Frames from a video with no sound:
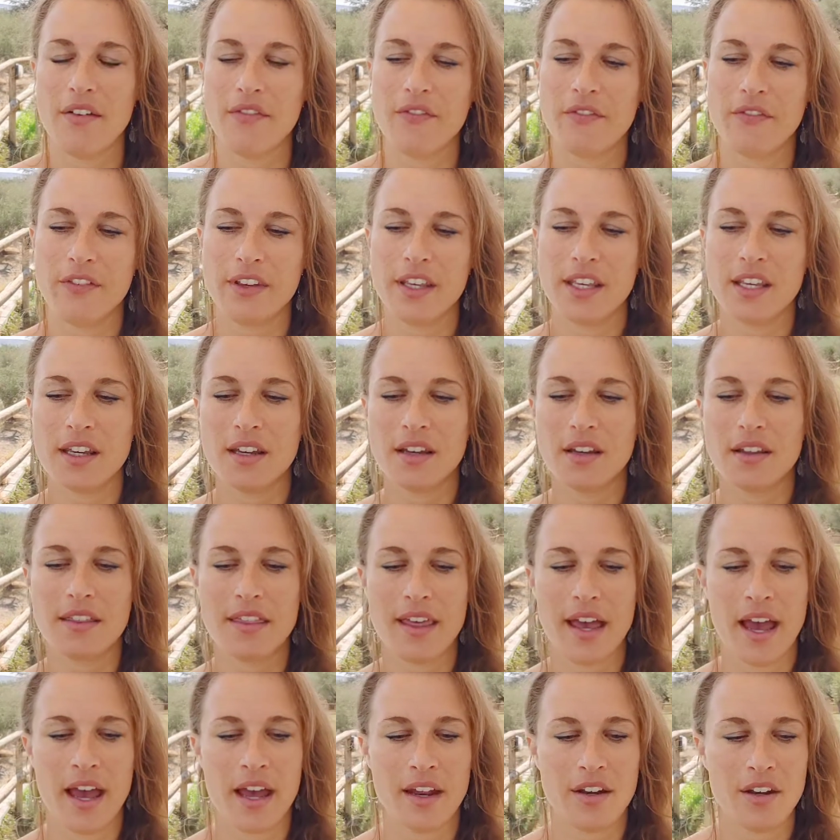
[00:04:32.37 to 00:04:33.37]
feel
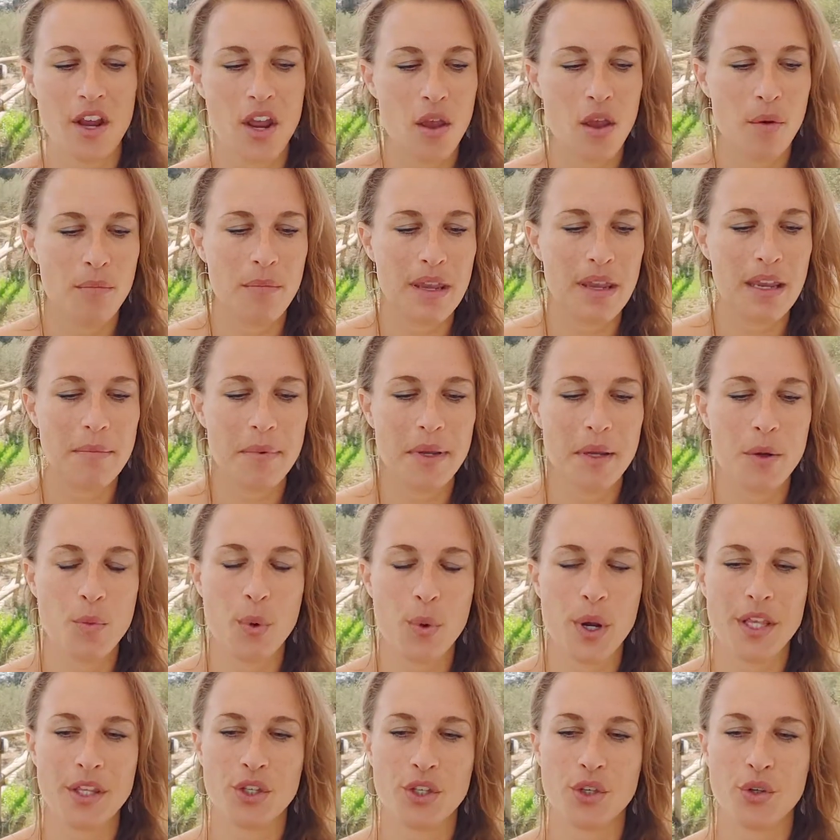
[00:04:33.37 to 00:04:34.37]
that maybe
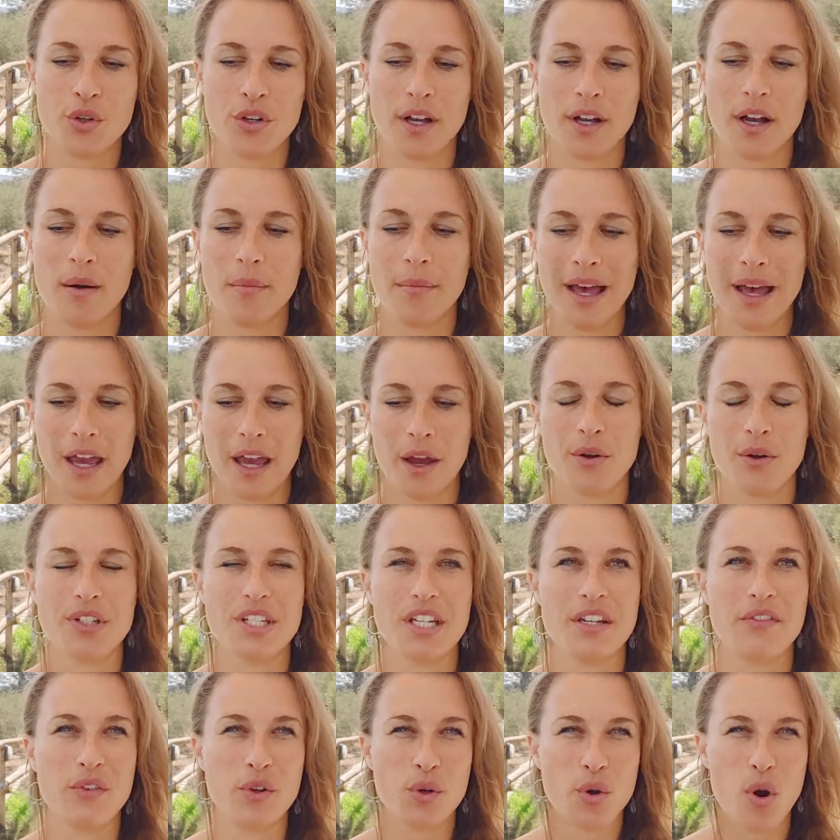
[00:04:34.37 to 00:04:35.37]
when you come out,
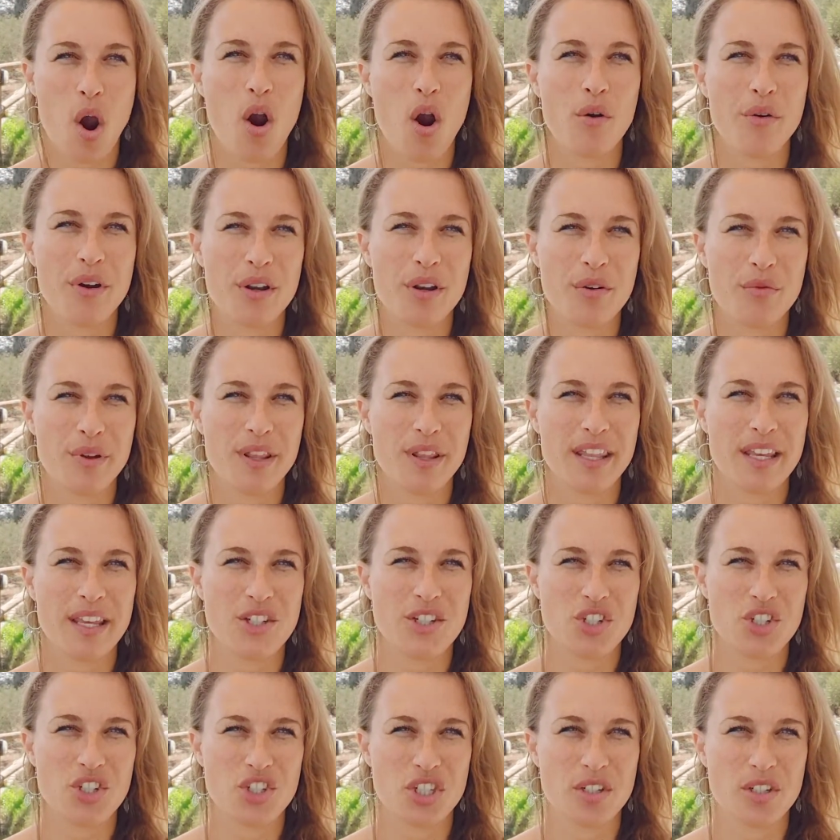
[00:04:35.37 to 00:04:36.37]
if you are in a
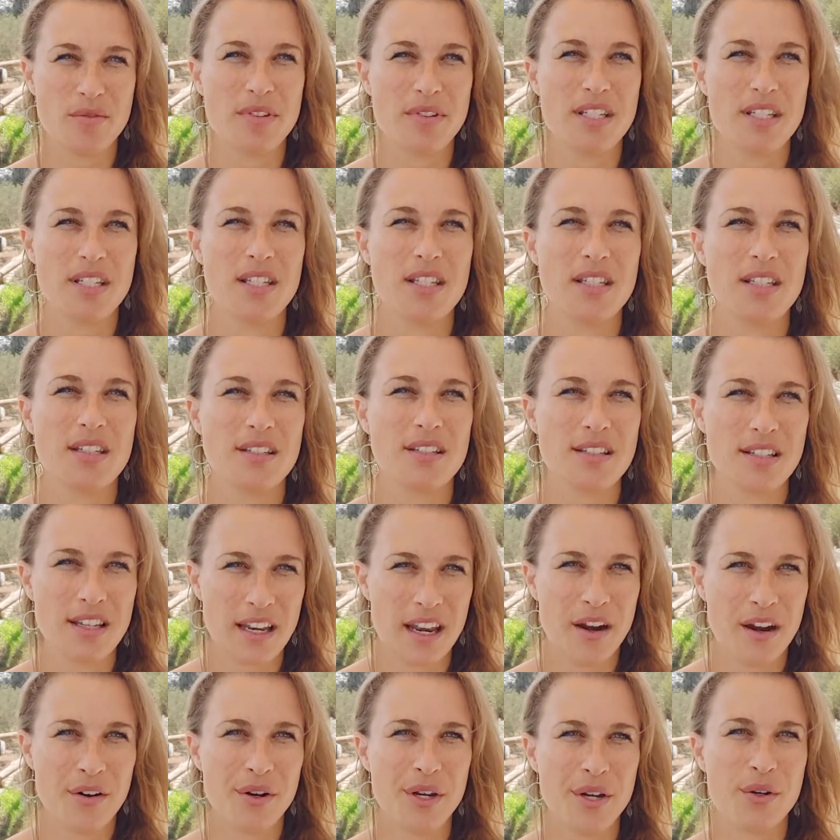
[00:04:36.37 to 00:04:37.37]
relationship, this is a
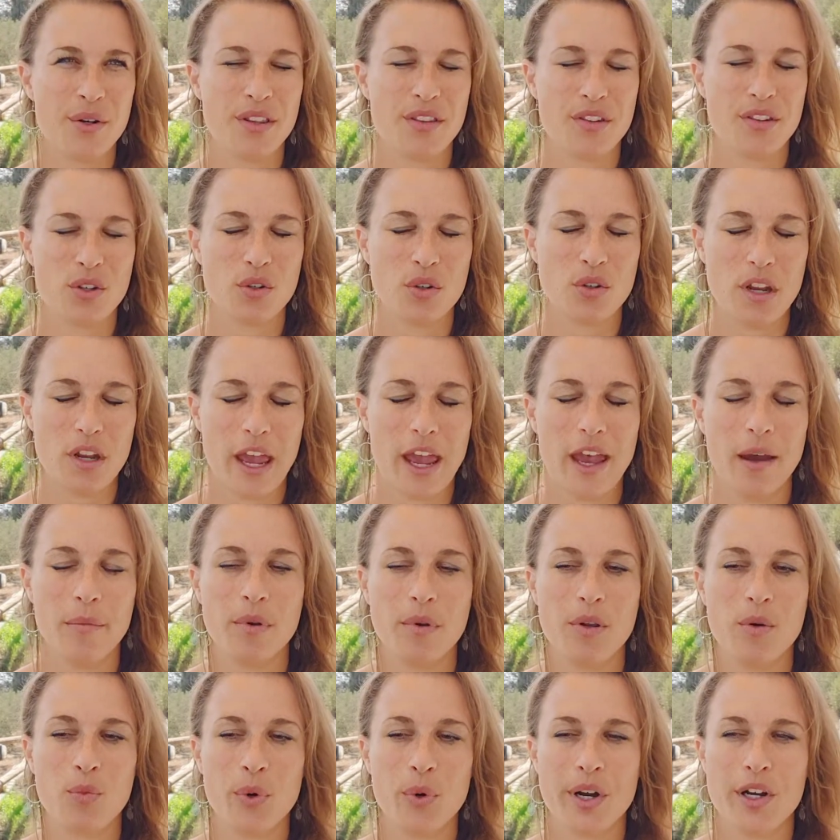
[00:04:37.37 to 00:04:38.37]
scenario that could
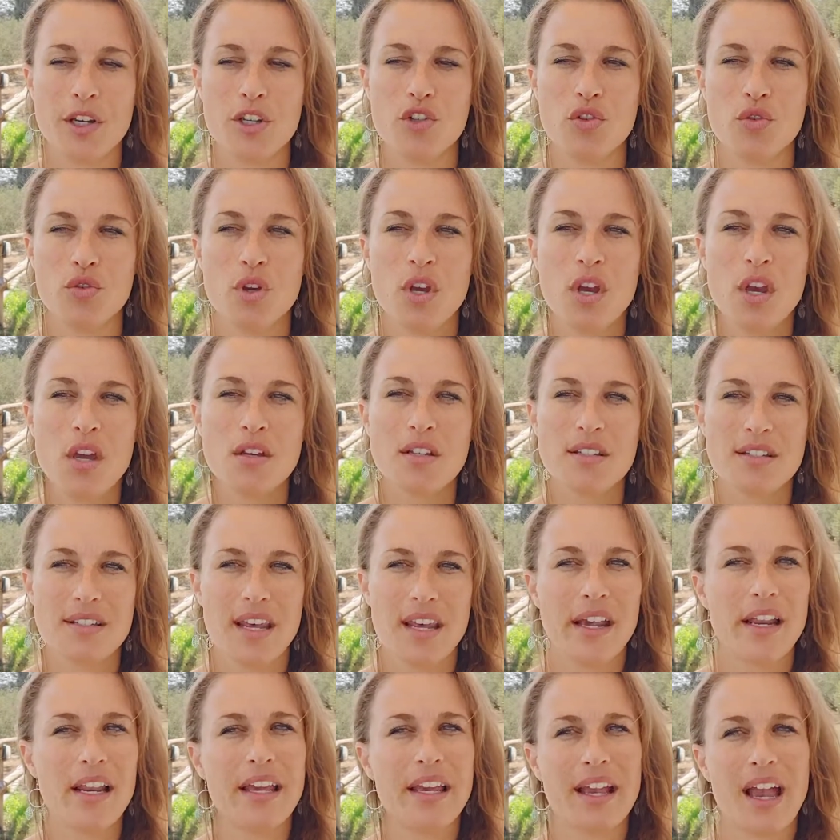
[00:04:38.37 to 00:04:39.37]
happen where you
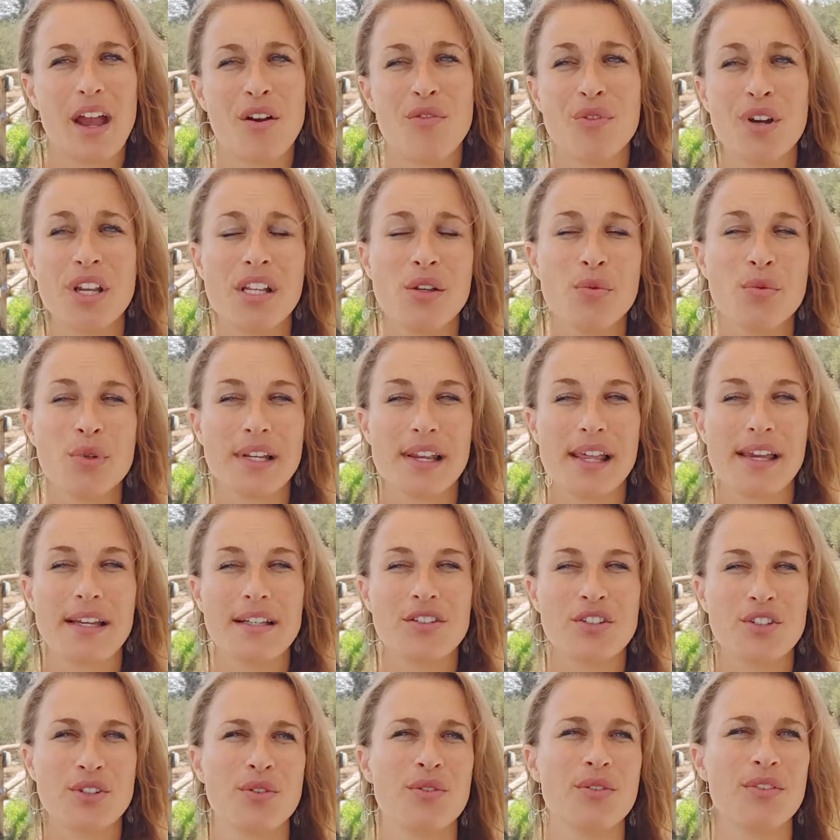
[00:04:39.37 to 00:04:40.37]
say like, I really would
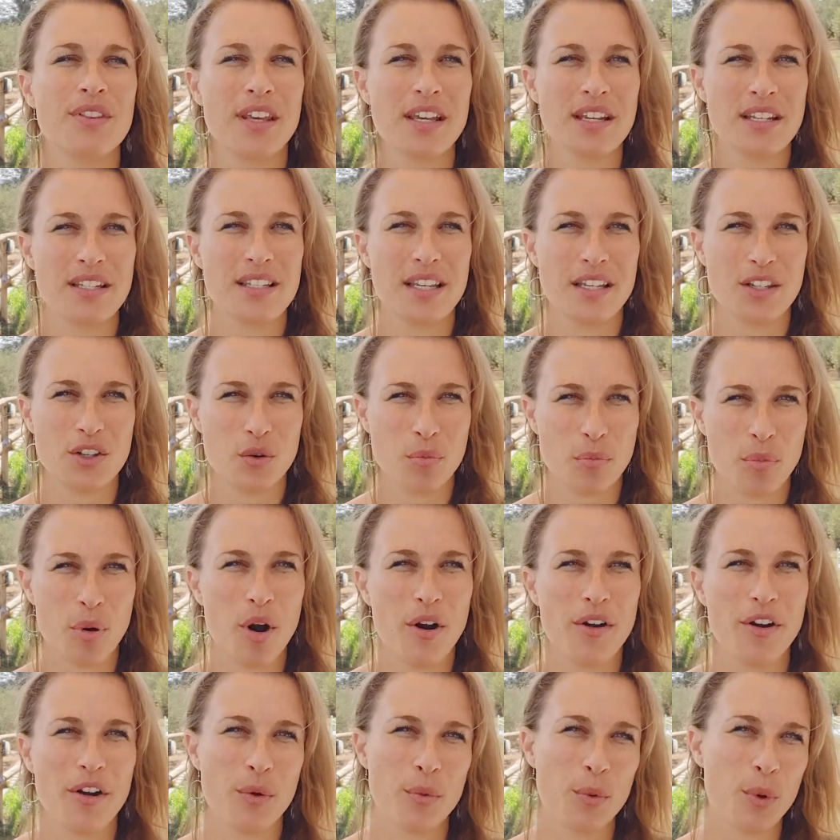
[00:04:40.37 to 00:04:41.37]
like to do this, and your
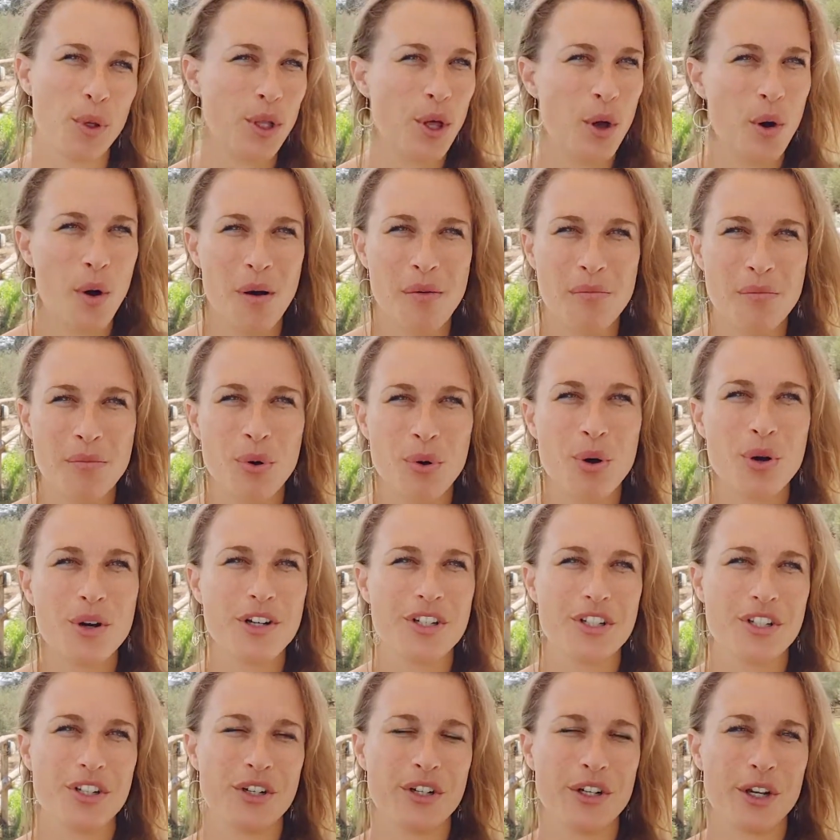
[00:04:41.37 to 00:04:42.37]
partner will go on
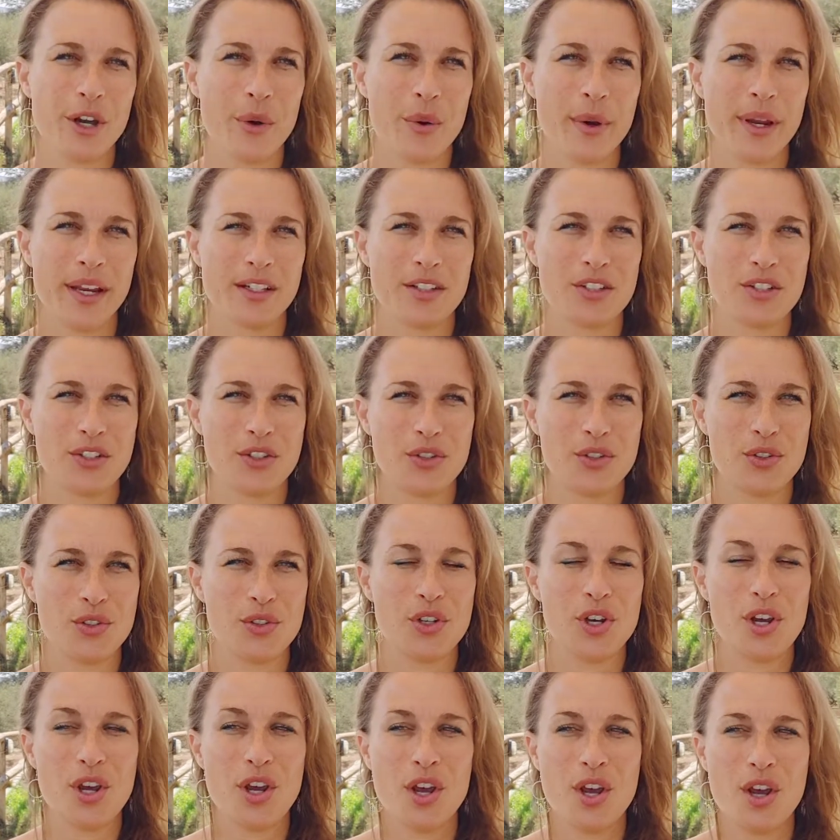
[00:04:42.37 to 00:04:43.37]
board. You're going
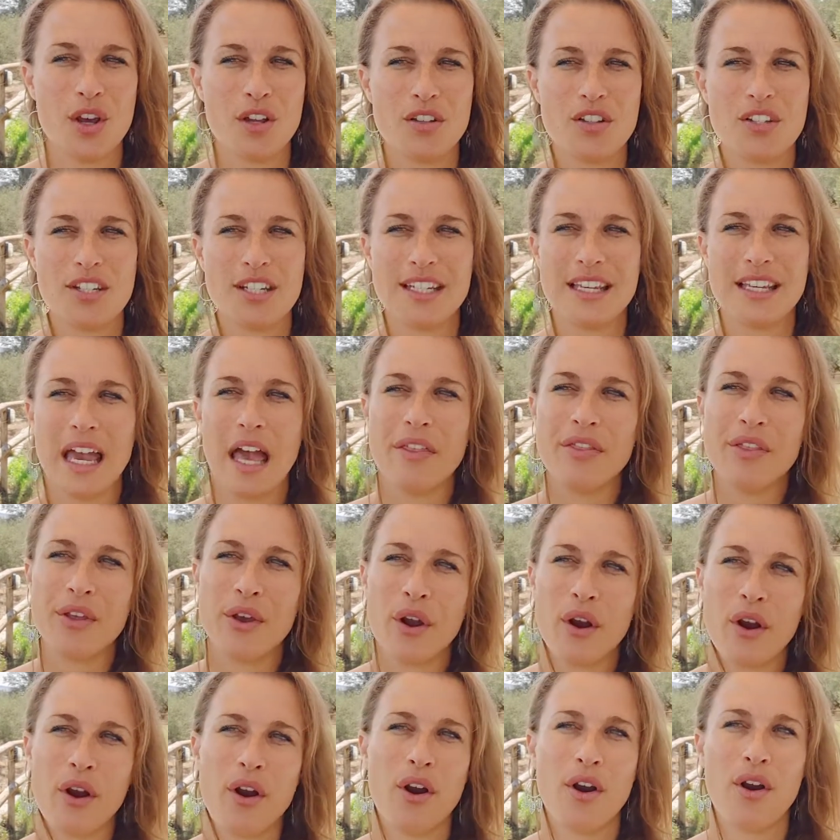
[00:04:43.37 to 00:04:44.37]
to
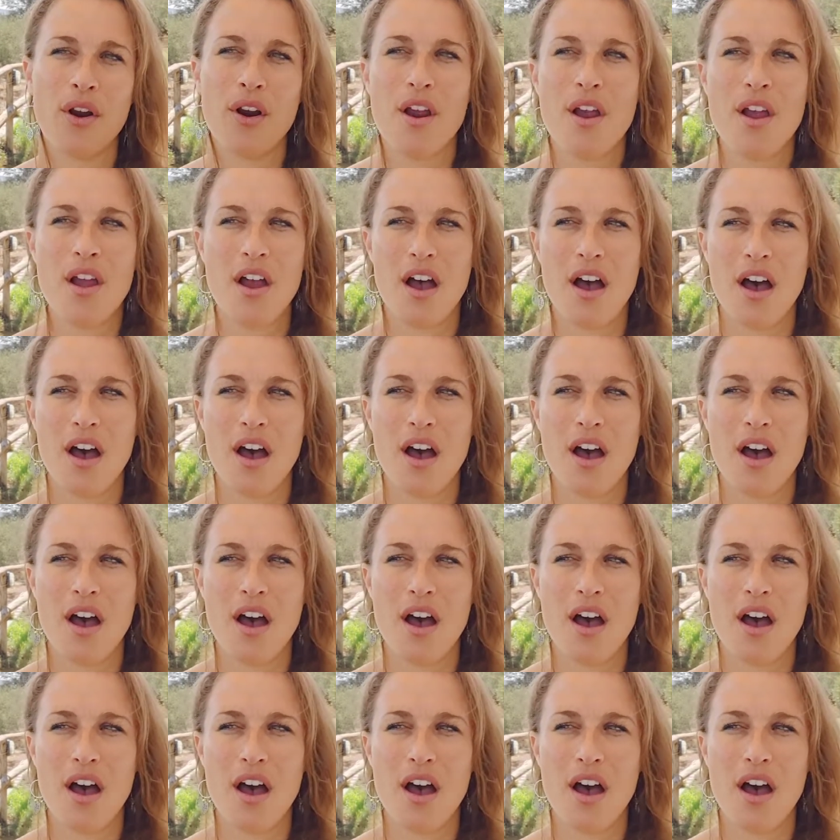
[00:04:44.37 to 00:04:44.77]
together